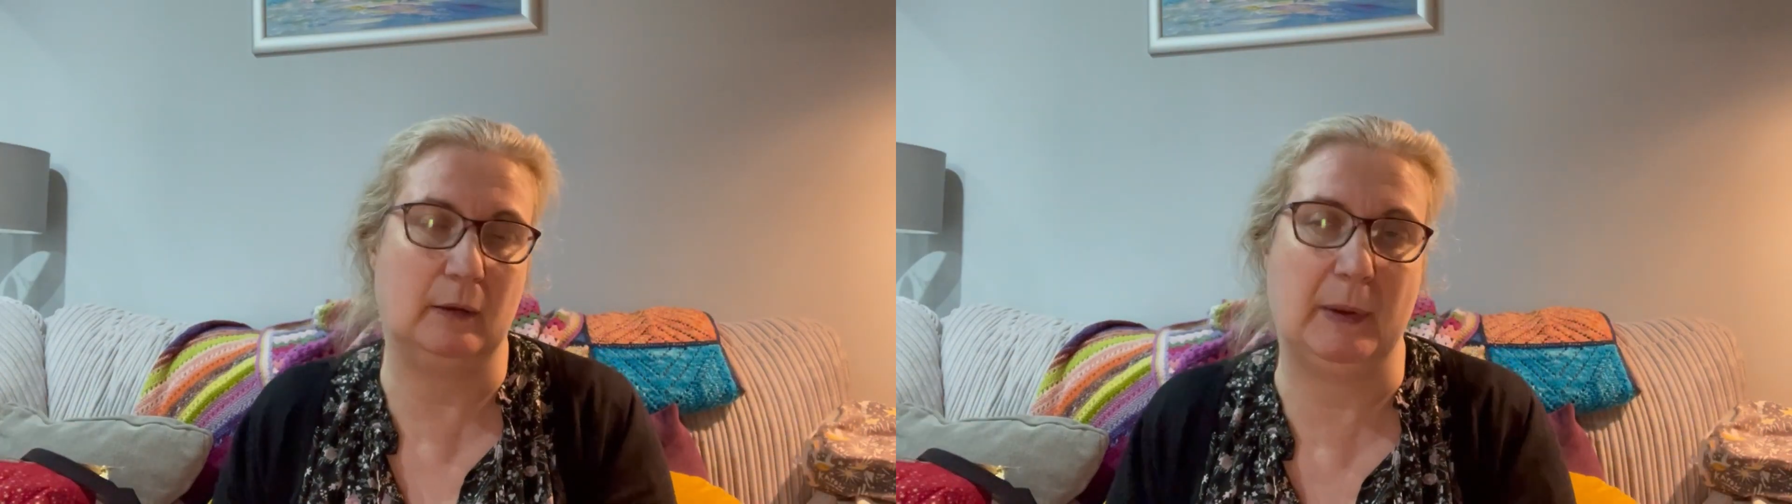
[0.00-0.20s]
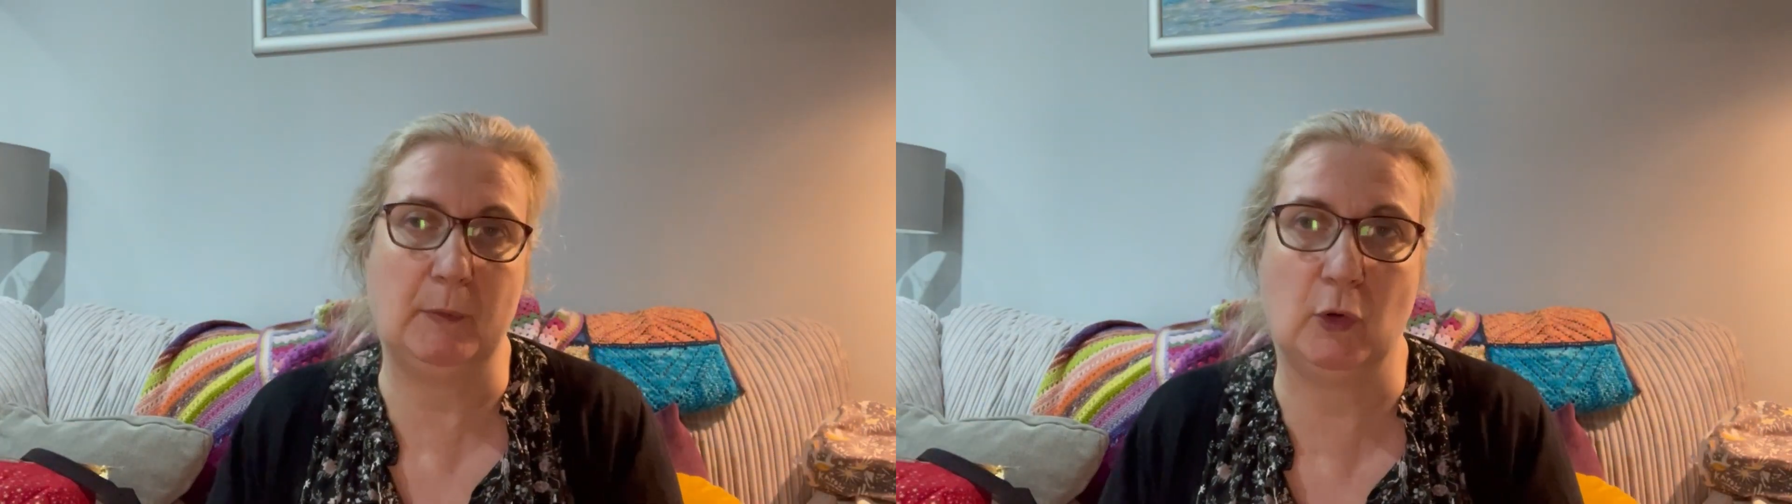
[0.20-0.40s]

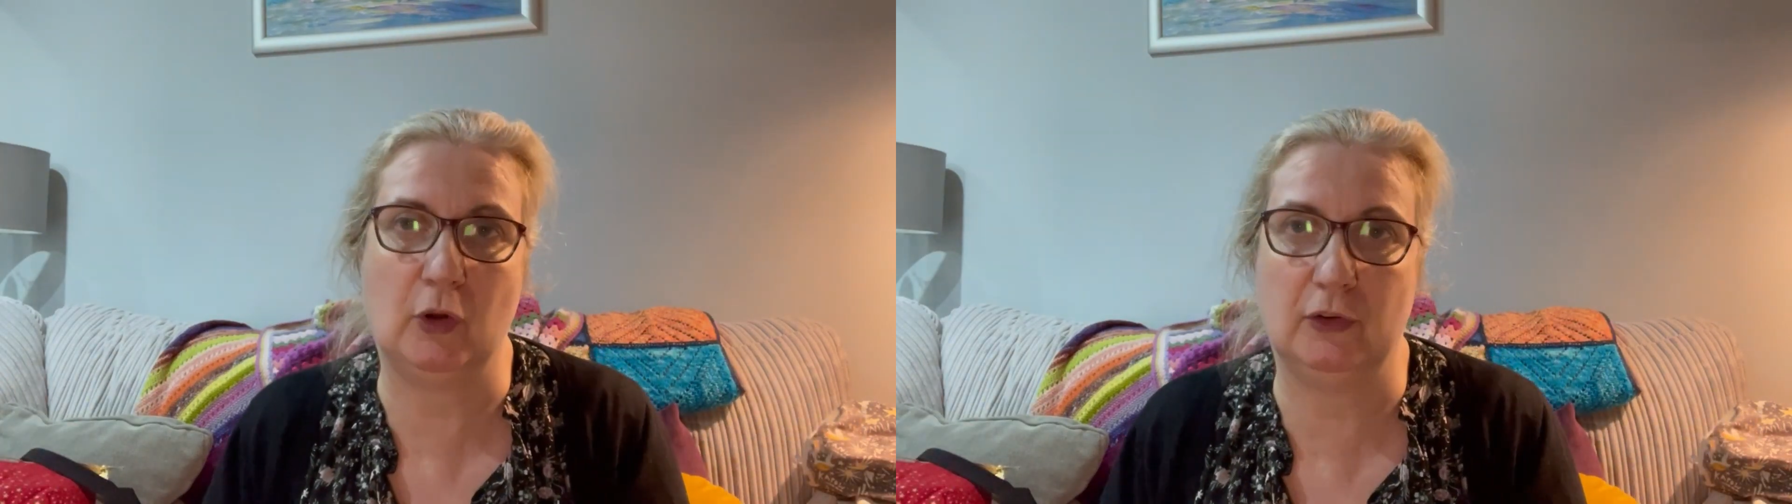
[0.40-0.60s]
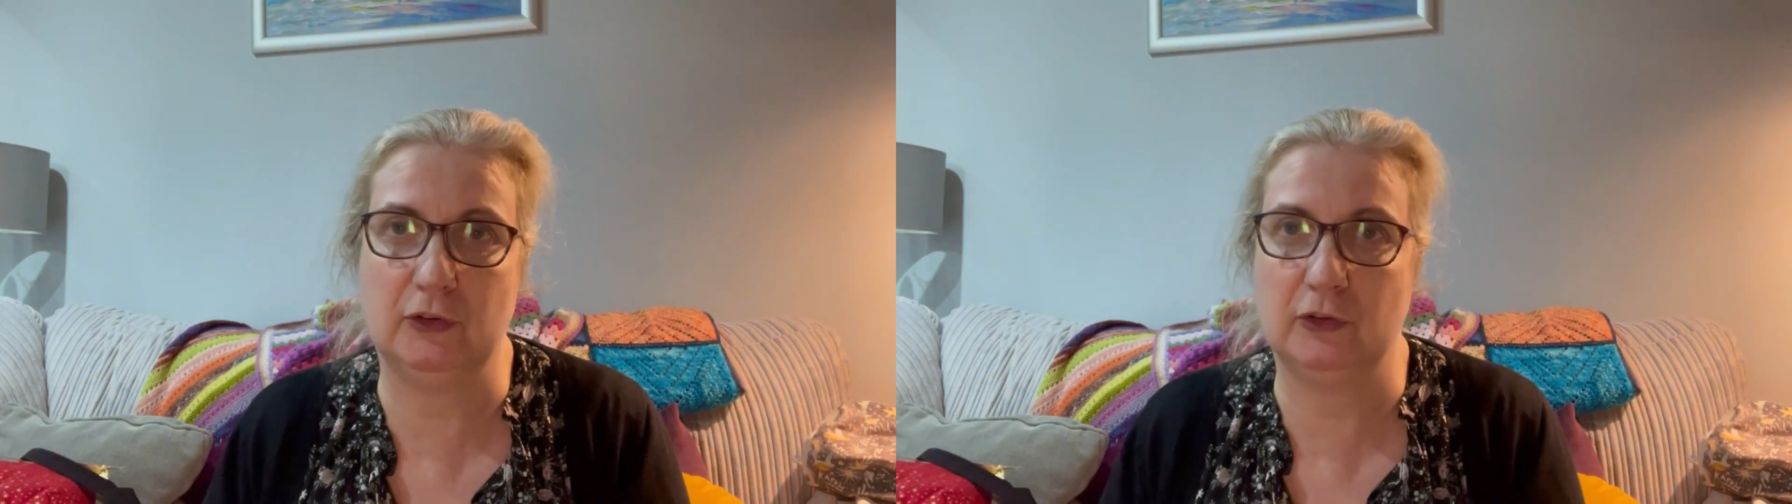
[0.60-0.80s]
bit more
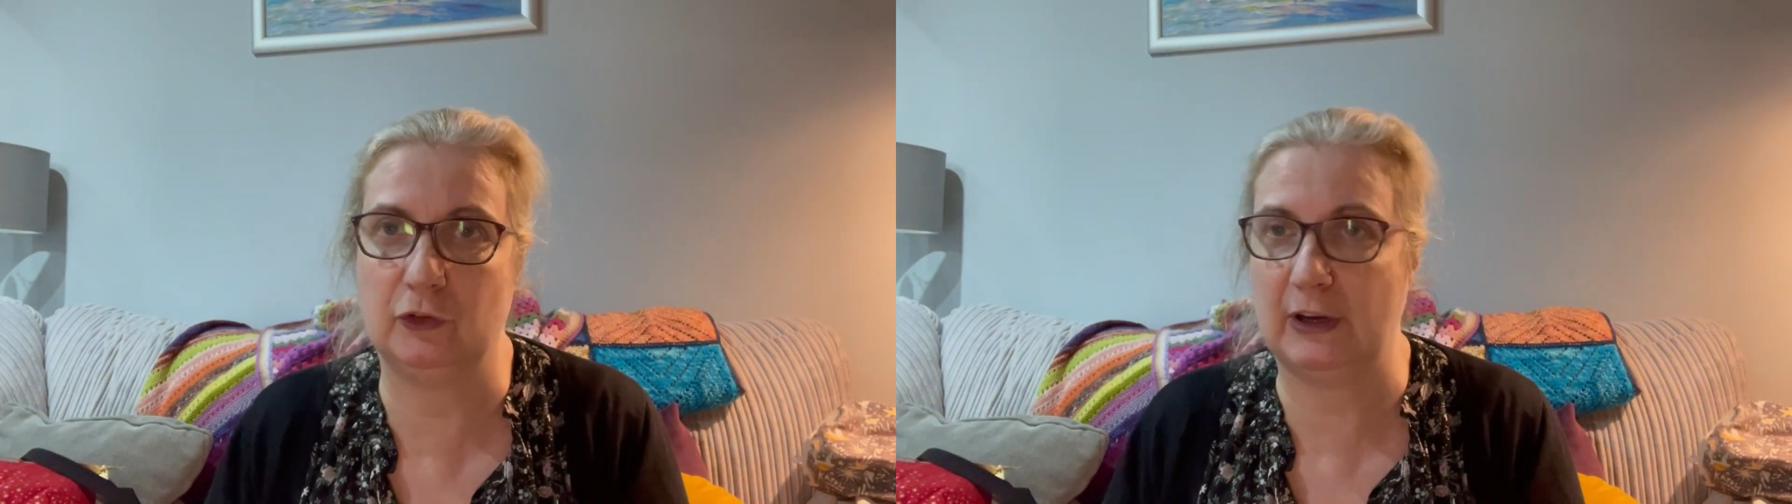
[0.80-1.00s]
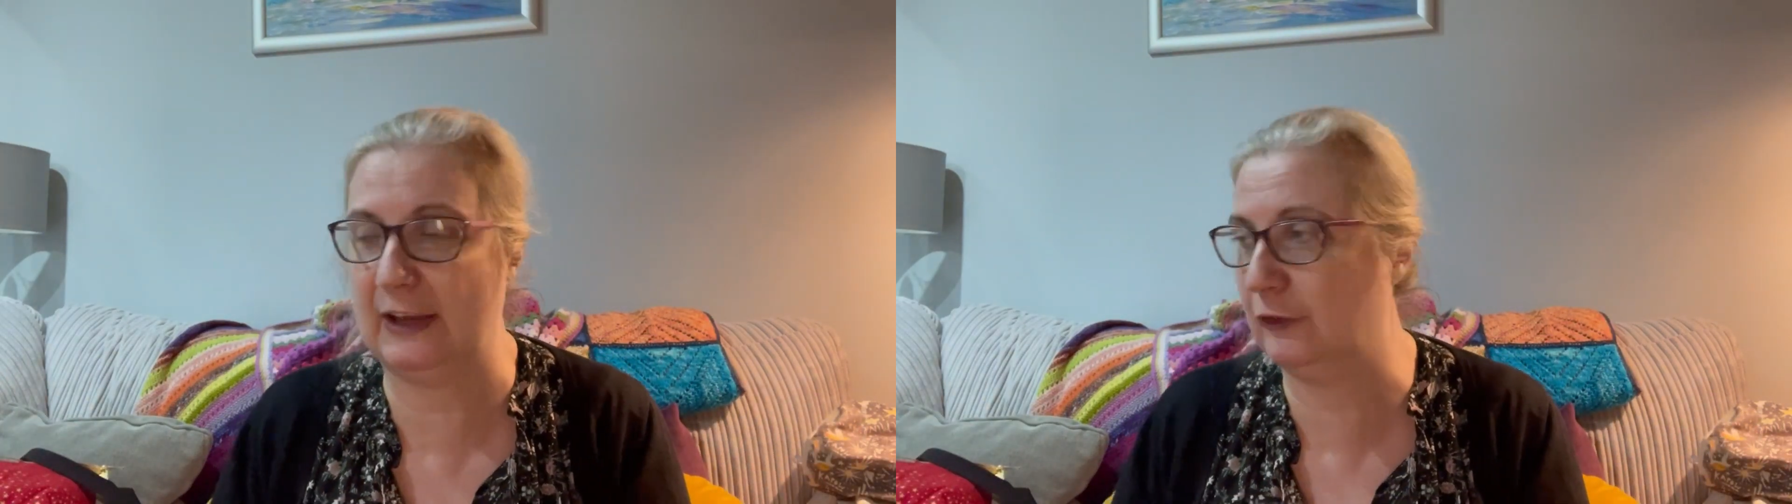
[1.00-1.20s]

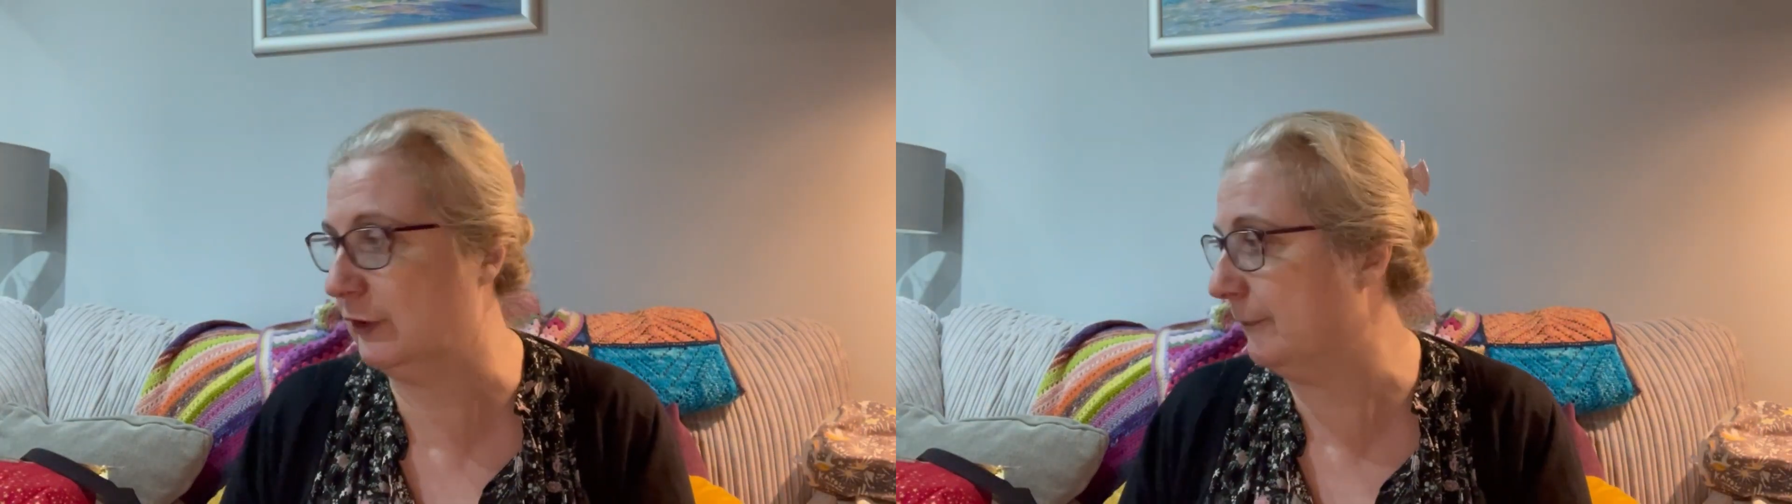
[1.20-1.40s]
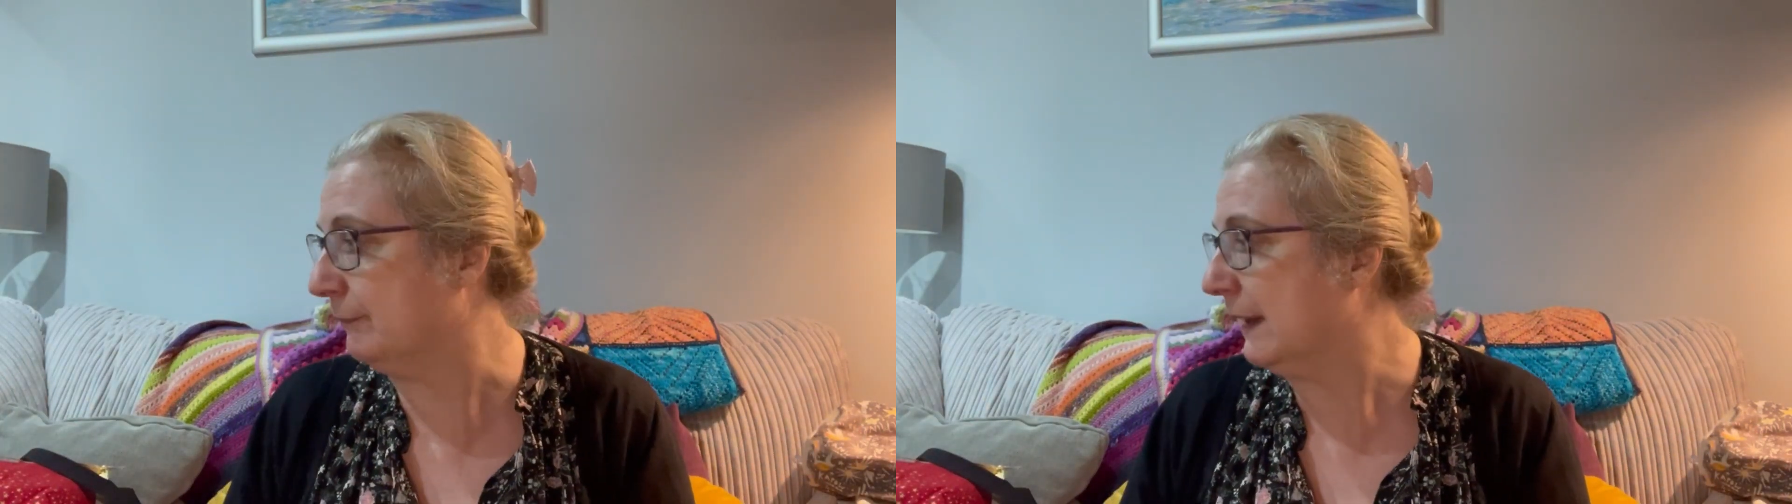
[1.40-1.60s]

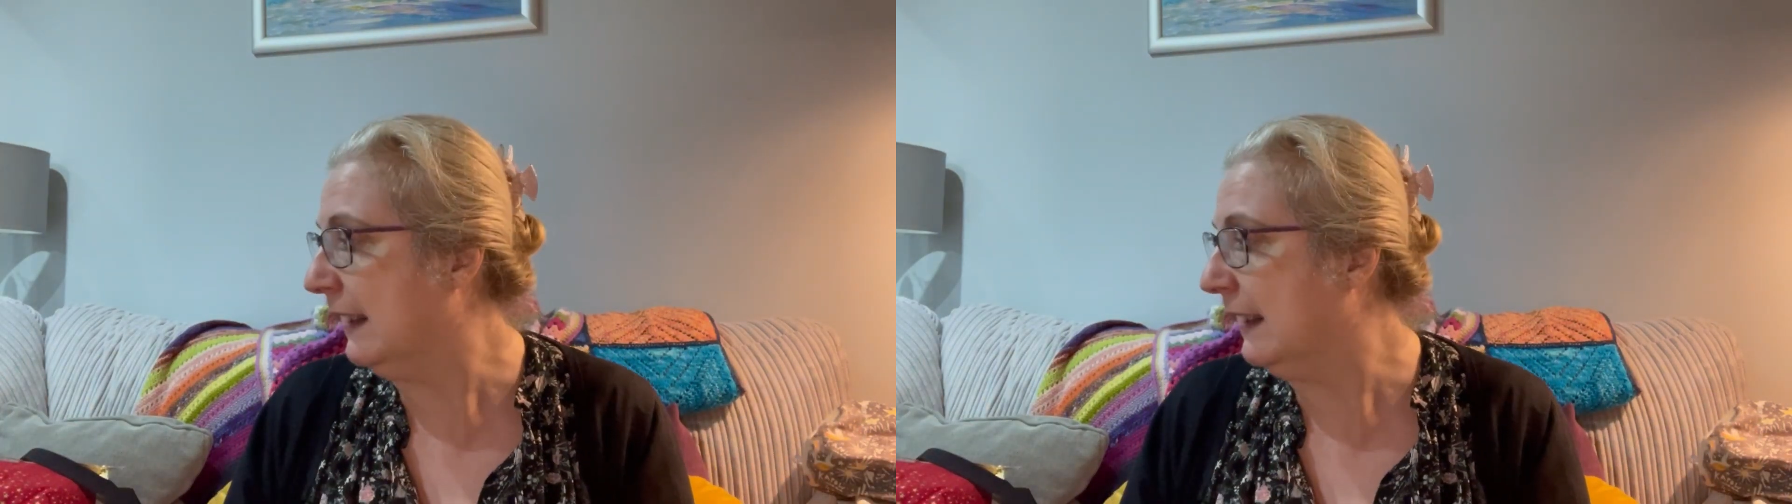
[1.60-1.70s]
concentration.